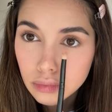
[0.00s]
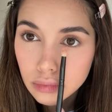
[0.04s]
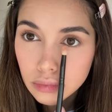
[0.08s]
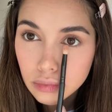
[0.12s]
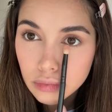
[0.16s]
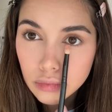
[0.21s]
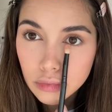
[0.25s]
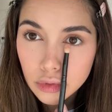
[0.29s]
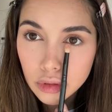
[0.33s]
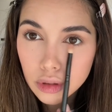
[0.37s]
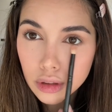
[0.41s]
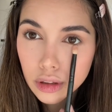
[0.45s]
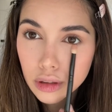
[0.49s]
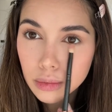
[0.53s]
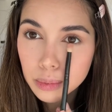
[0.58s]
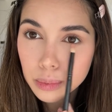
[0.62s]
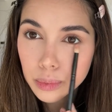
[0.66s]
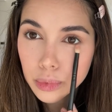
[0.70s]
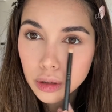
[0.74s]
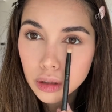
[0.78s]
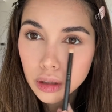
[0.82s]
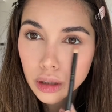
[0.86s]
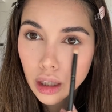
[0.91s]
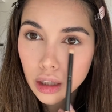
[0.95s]
I'm gonna
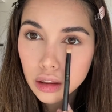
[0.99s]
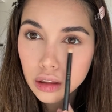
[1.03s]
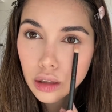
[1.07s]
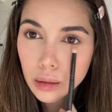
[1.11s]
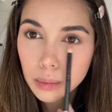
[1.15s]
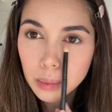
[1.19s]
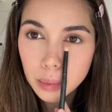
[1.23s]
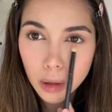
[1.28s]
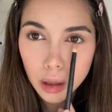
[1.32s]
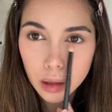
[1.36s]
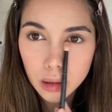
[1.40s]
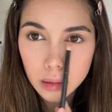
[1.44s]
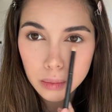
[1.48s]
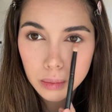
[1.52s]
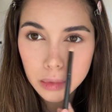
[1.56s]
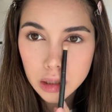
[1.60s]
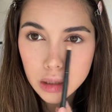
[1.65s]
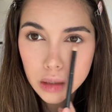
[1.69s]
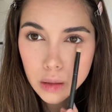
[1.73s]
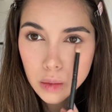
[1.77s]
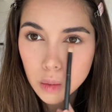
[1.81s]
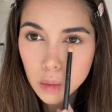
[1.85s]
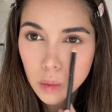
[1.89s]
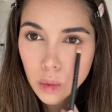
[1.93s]
put it at the bottom
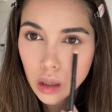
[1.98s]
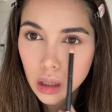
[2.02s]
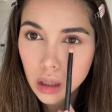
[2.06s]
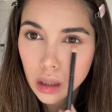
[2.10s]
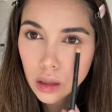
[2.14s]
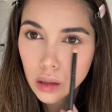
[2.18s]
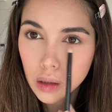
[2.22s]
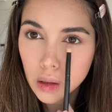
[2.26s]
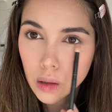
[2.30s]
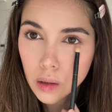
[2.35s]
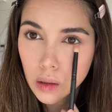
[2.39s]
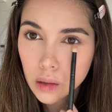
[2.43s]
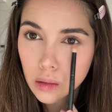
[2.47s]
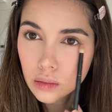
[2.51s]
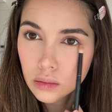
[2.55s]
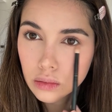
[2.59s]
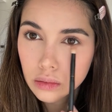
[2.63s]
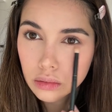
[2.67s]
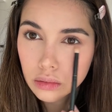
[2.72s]
as well.